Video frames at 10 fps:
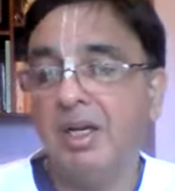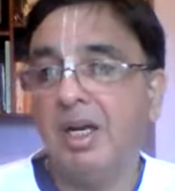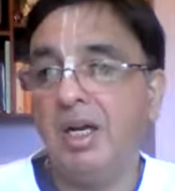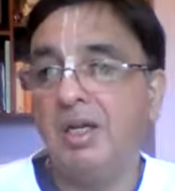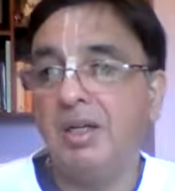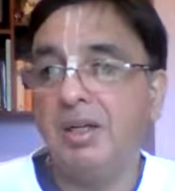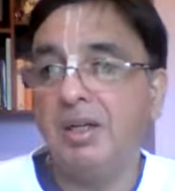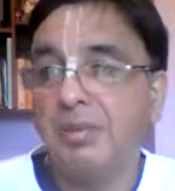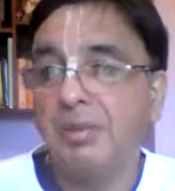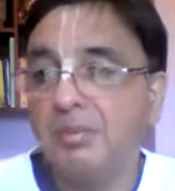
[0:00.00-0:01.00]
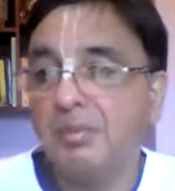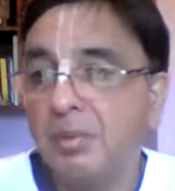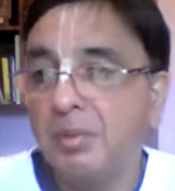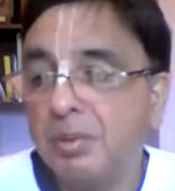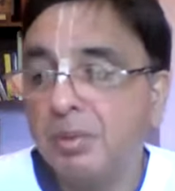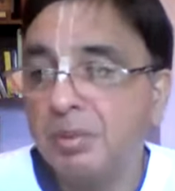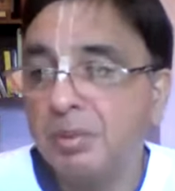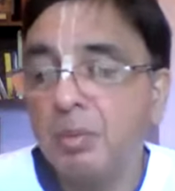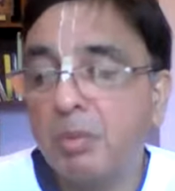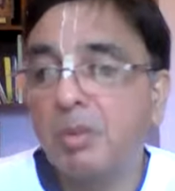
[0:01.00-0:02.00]
And Prabhu
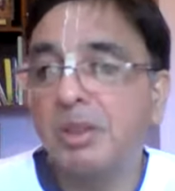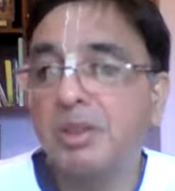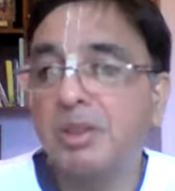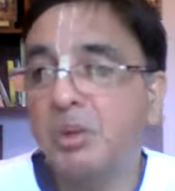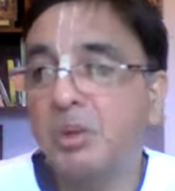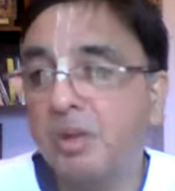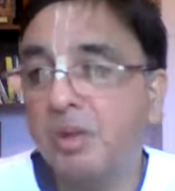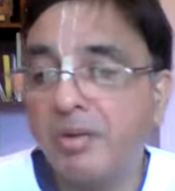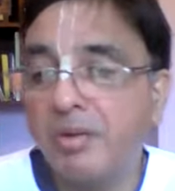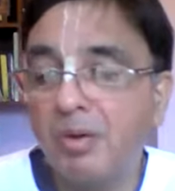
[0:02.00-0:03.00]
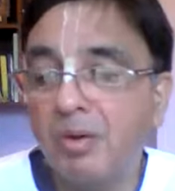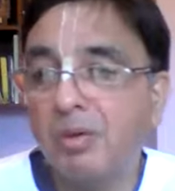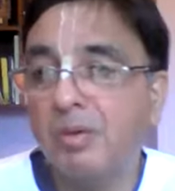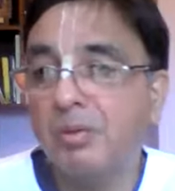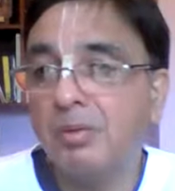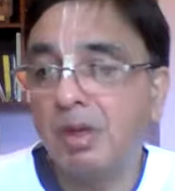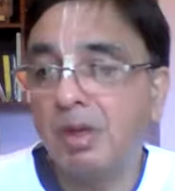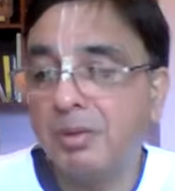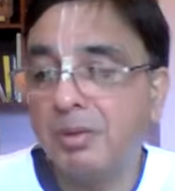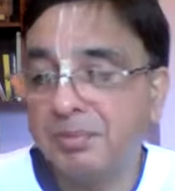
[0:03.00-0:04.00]
Mataji, who's on the iPhone,
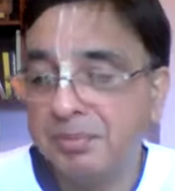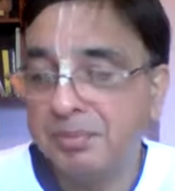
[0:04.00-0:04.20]
welcome.